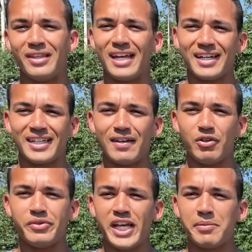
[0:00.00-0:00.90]
and they could give
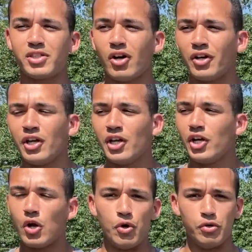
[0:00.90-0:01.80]
you tips on
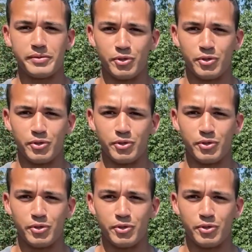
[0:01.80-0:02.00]
you know who's